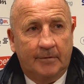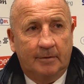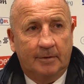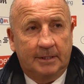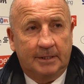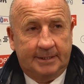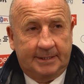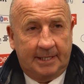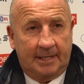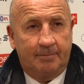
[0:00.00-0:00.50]
Well,
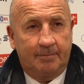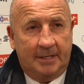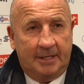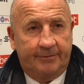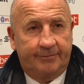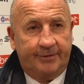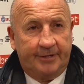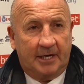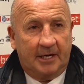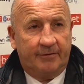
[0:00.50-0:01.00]
10-man
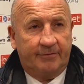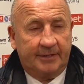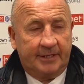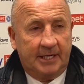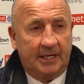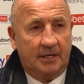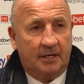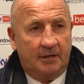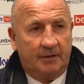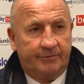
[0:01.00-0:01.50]
for half a
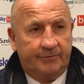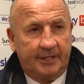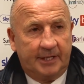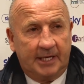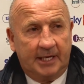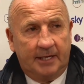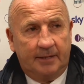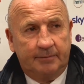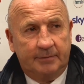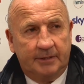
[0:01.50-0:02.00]
game, after the
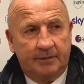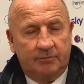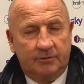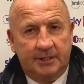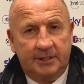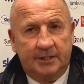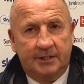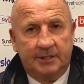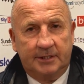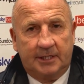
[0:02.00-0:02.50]
game. It
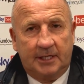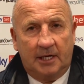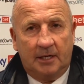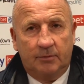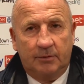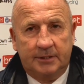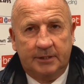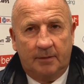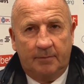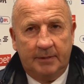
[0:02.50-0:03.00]
didn't start
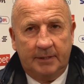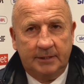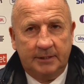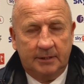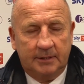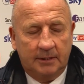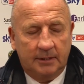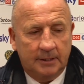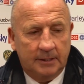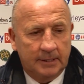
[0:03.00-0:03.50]
with
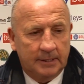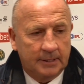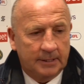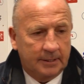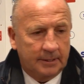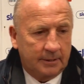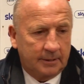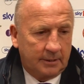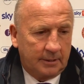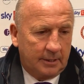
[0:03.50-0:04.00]

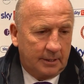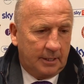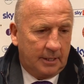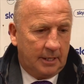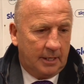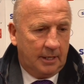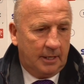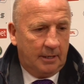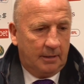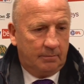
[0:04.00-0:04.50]

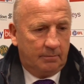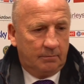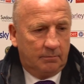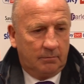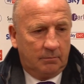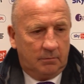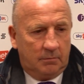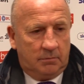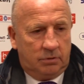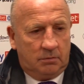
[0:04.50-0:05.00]
10-man,
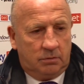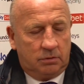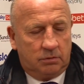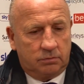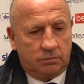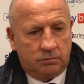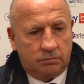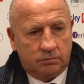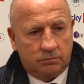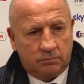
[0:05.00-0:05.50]
did it?
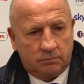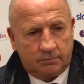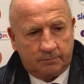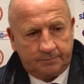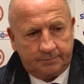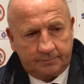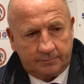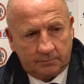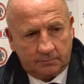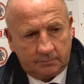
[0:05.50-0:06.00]

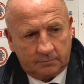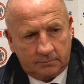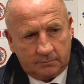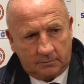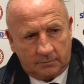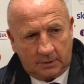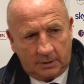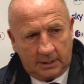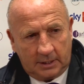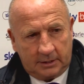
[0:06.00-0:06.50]

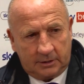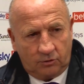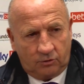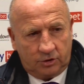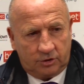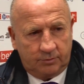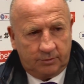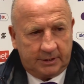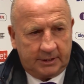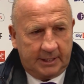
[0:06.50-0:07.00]
I thought
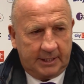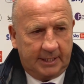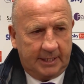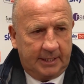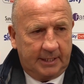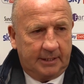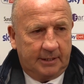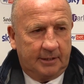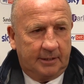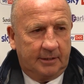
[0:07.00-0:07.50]
it was quite a
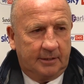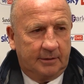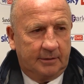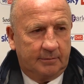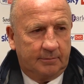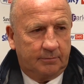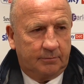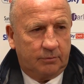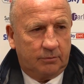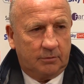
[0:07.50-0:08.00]

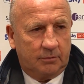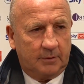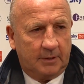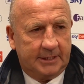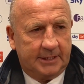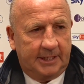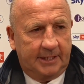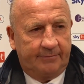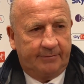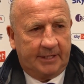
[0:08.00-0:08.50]

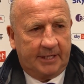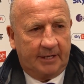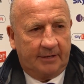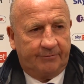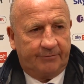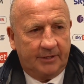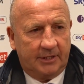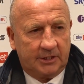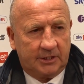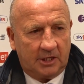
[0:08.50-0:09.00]
different game
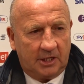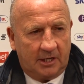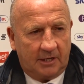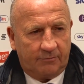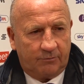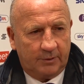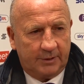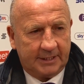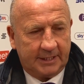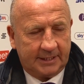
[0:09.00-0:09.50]
first half.
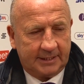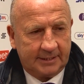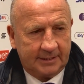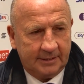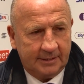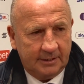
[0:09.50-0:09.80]
We'd had